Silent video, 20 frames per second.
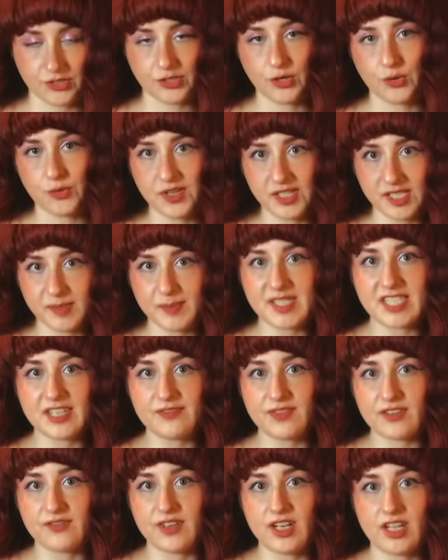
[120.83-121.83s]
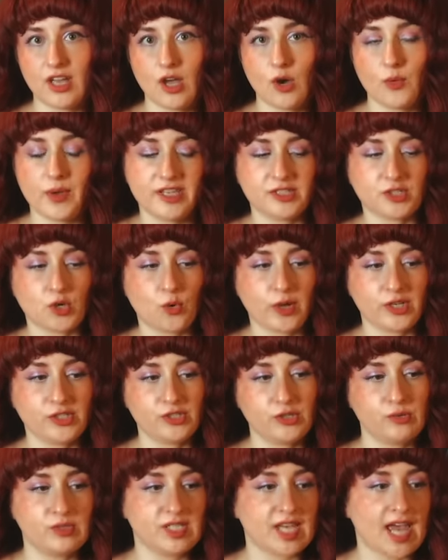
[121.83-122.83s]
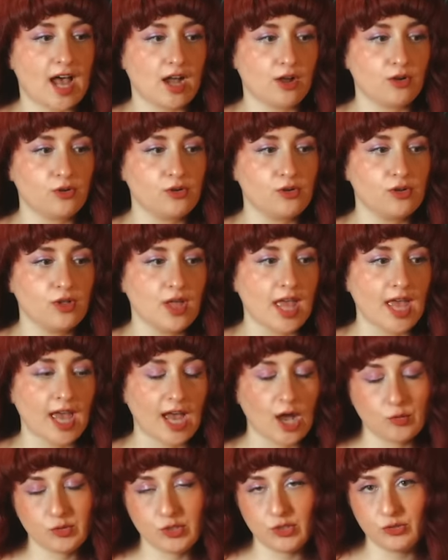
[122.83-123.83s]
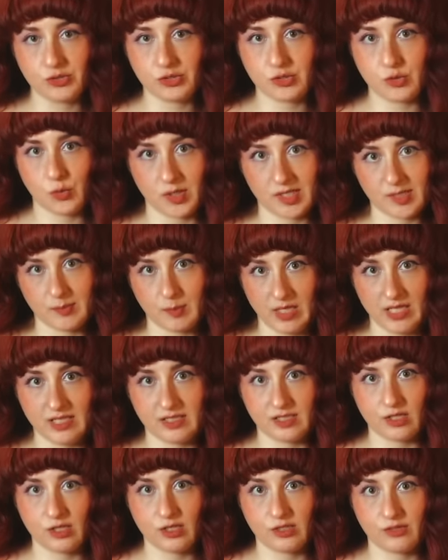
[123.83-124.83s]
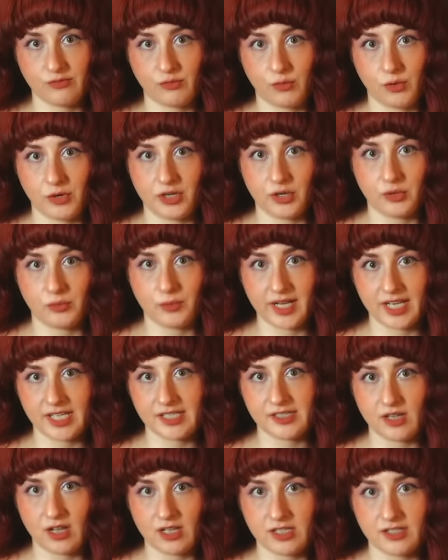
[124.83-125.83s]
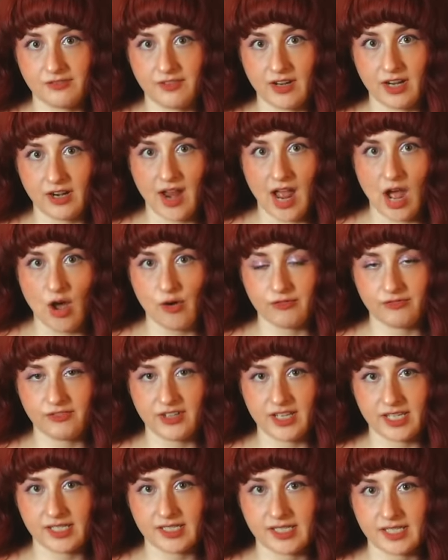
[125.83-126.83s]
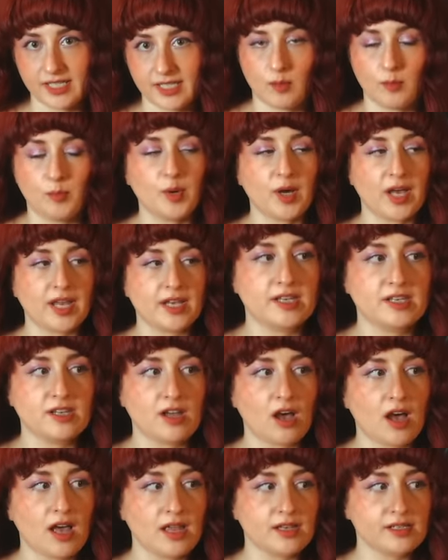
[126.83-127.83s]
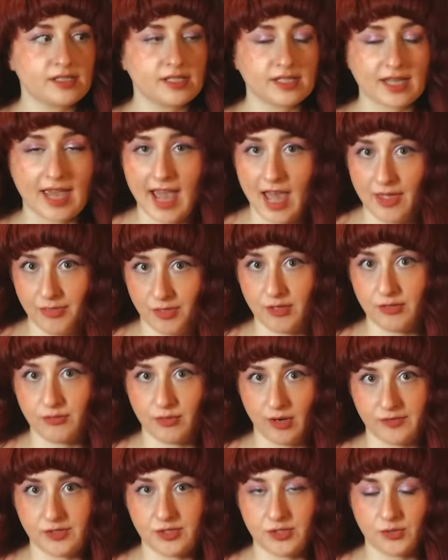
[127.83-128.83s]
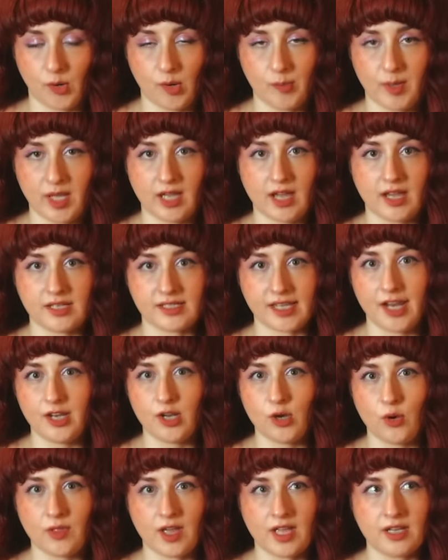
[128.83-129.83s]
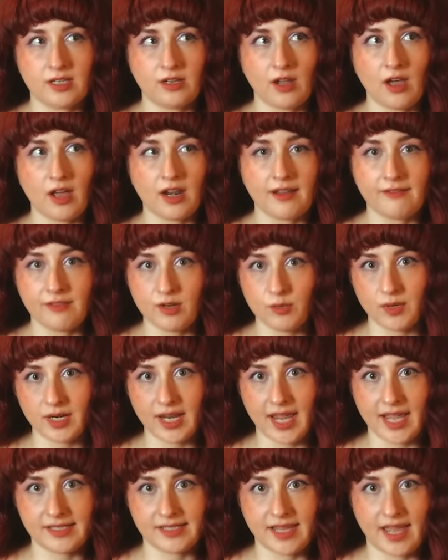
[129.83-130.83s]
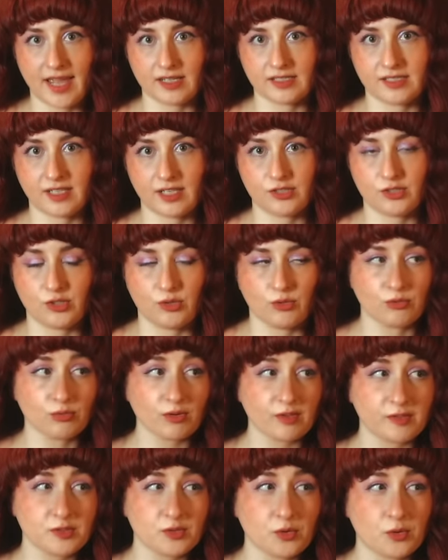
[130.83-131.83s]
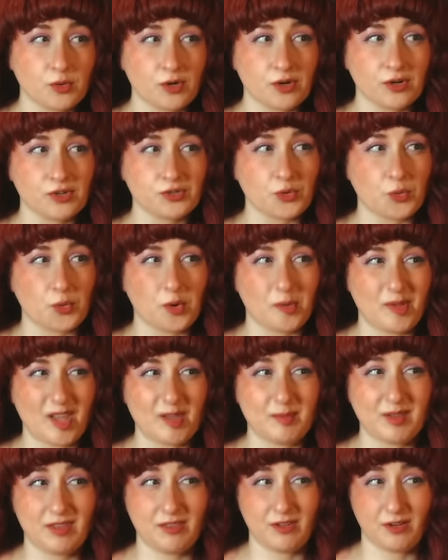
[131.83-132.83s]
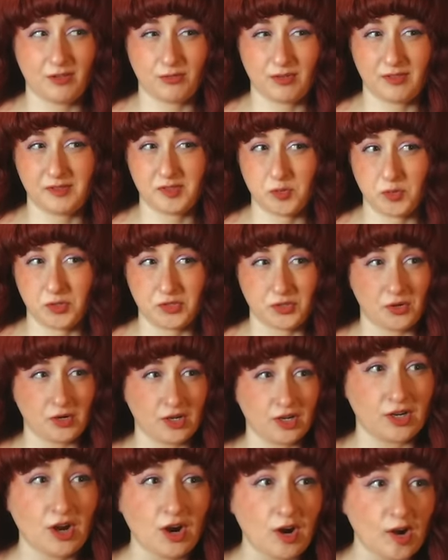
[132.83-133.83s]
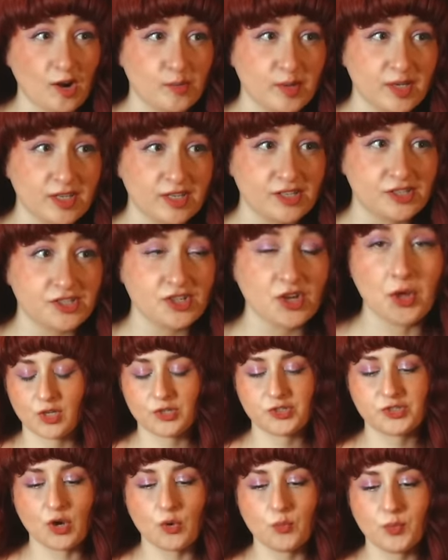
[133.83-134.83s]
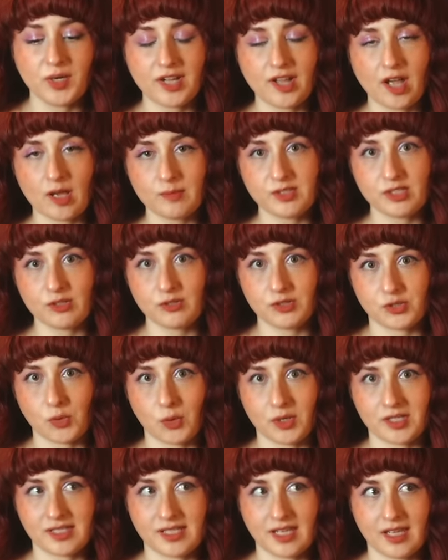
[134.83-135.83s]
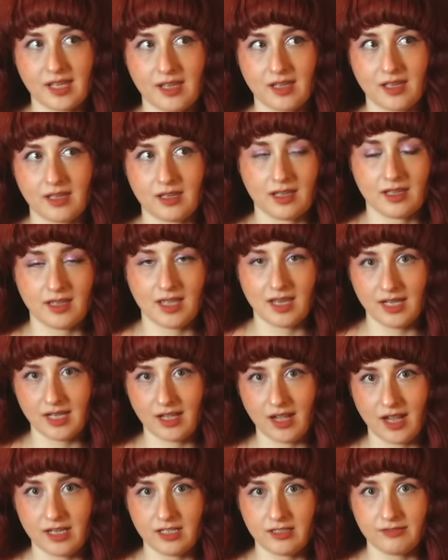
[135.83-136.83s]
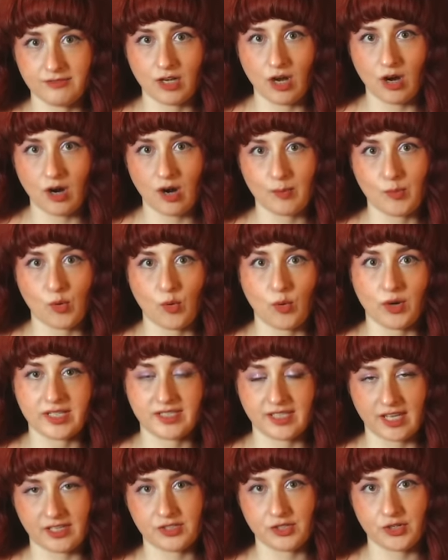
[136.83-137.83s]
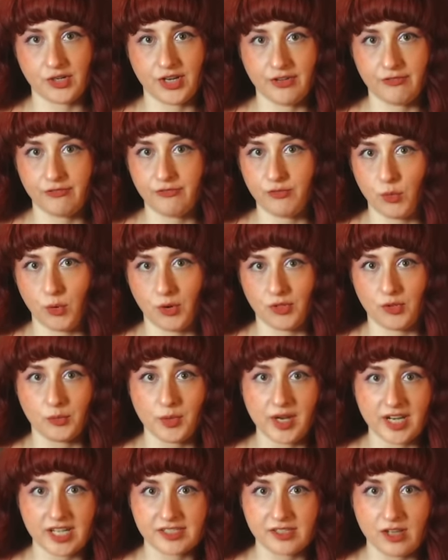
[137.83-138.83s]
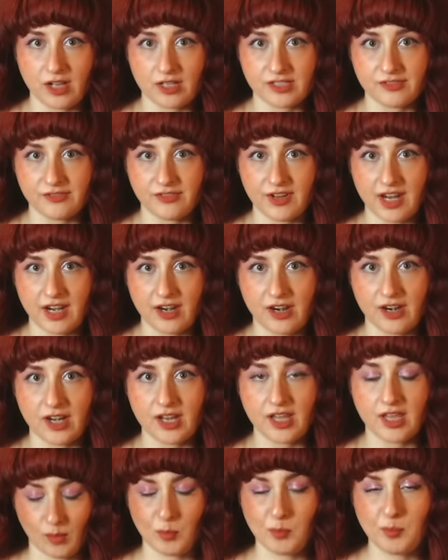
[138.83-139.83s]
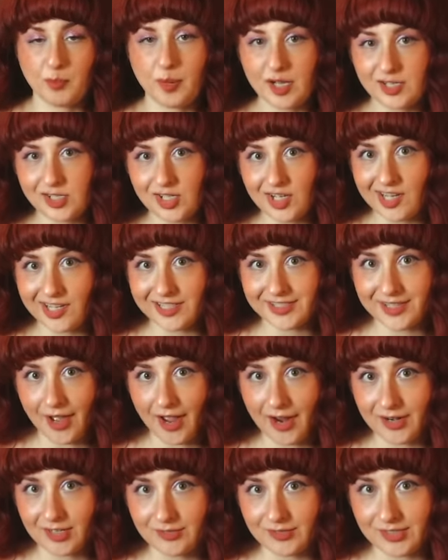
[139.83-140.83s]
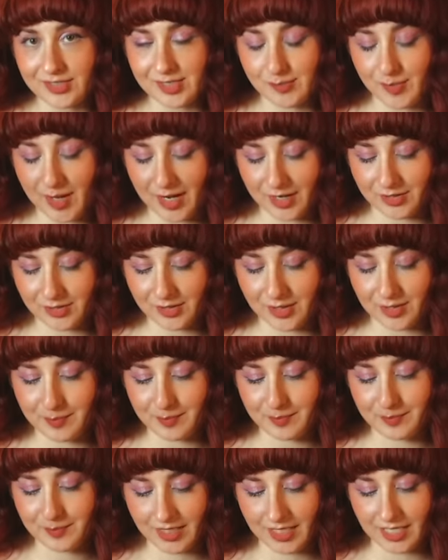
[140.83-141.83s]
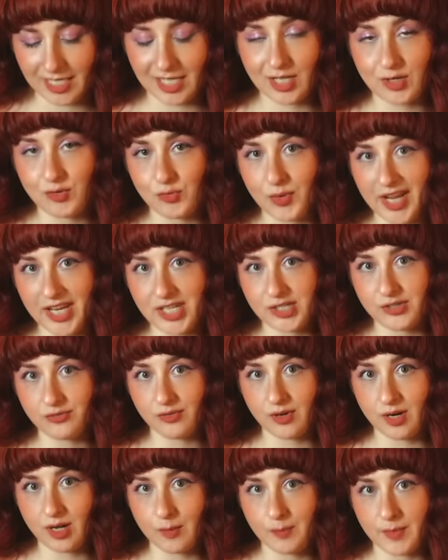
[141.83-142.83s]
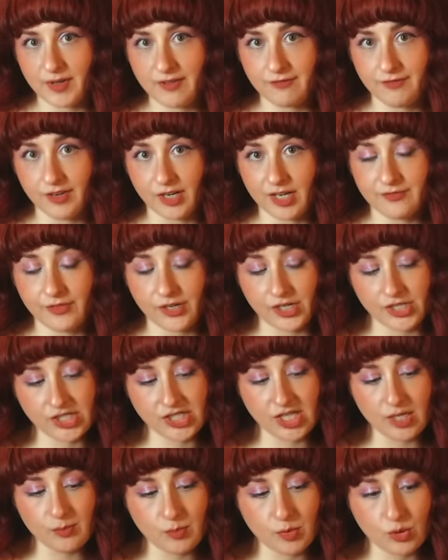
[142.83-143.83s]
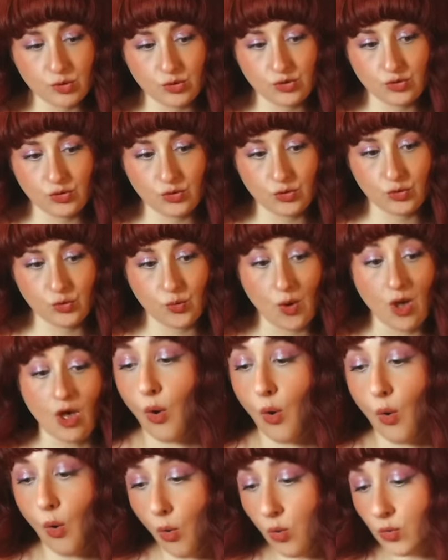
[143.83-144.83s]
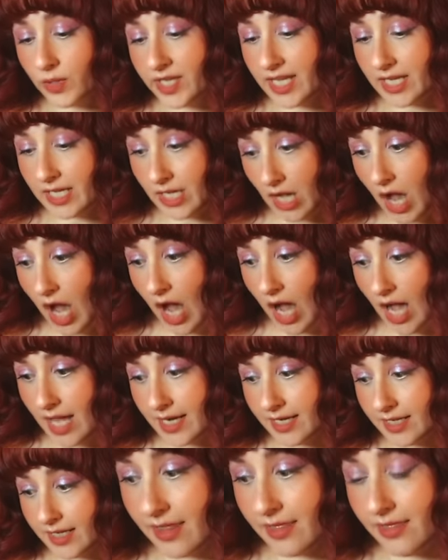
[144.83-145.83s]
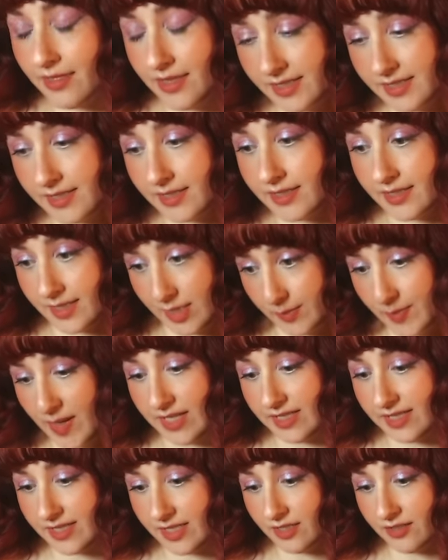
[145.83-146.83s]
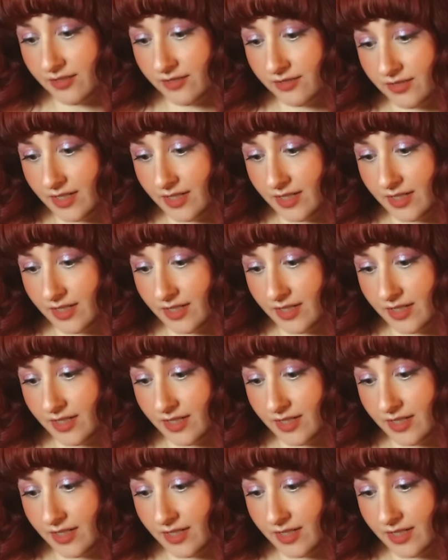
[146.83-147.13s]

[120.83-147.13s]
So this specific video is going to tackle how to source pieces for your Renaissance fair outfit, but not at the thrift store, because I know that not everyone has access to thrift stores, or maybe their thrift stores are garbage. So when it comes to sourcing any kind of garb or accessory for the Renaissance fair, budget is kind of a spectrum. It can range from very, very cheap to, holy God, this is expensive.